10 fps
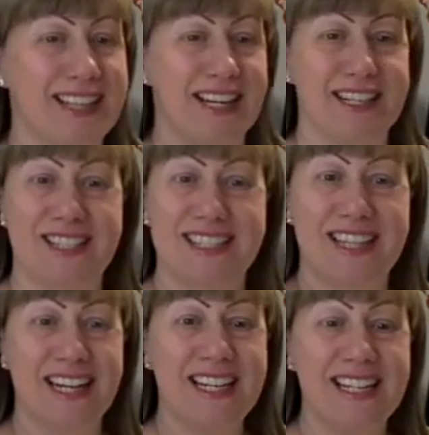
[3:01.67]
started
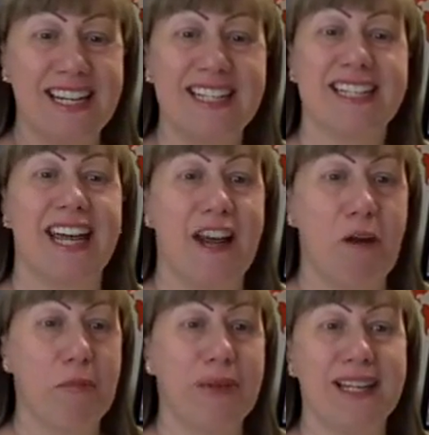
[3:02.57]
studying it,
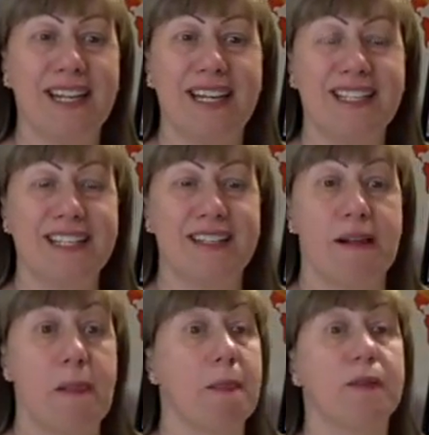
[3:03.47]
helping it,
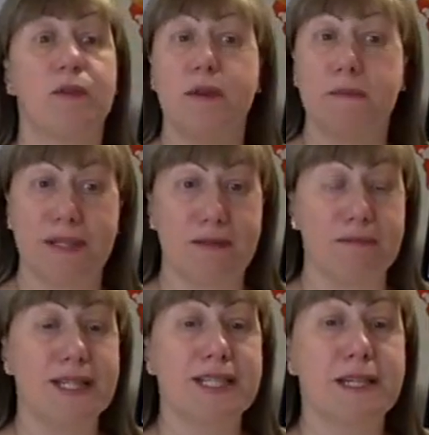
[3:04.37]
doing
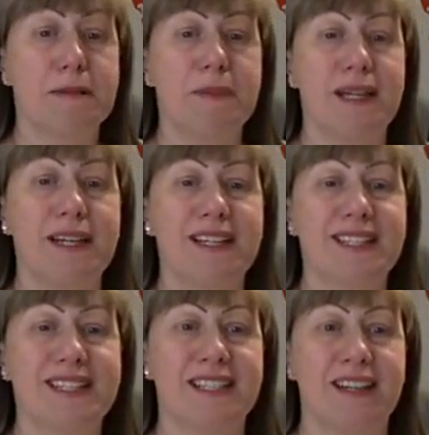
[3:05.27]
mediumistic
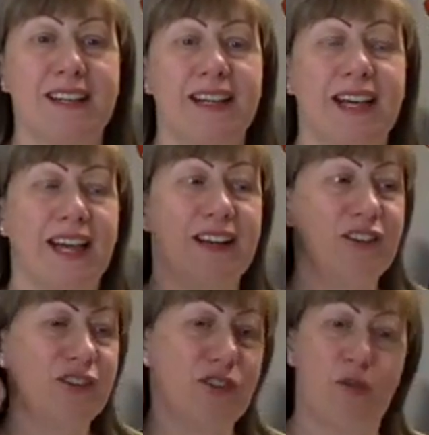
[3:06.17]
meetings.
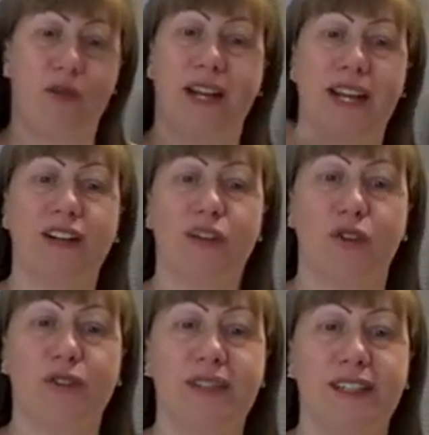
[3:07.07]
And you know, later
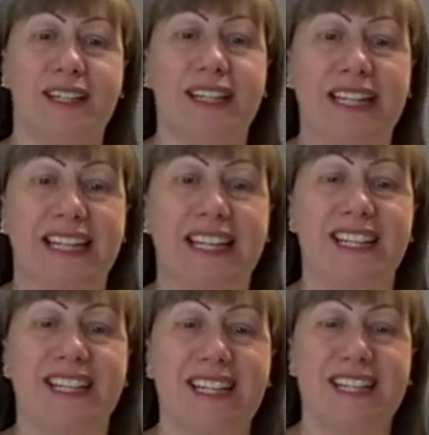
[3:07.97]
on,
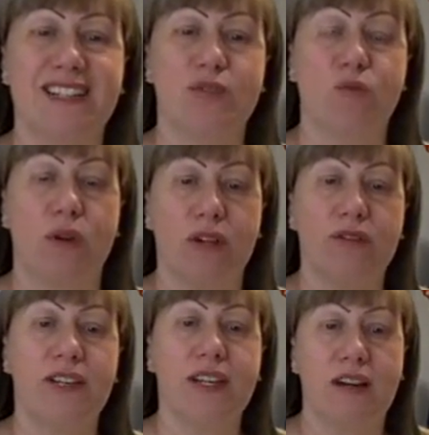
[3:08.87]
he is one
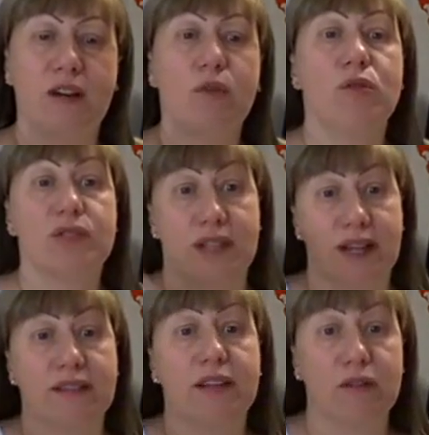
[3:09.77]
of the uncles
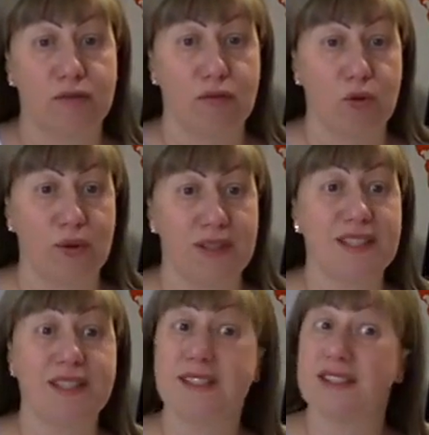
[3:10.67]
that
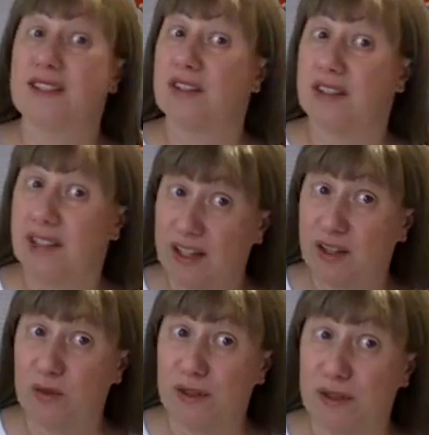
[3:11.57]
influences
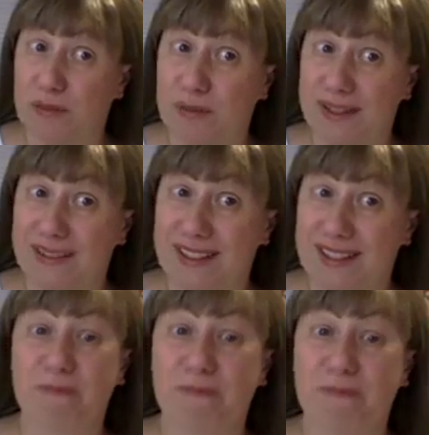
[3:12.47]
Herculano
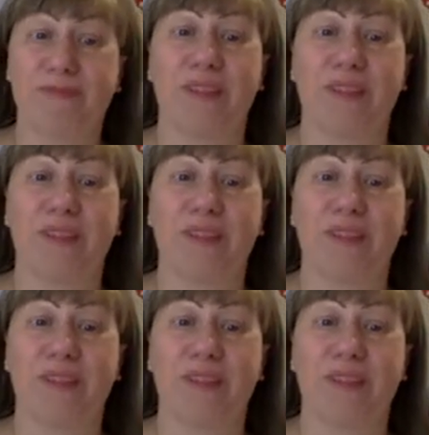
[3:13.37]
Pires.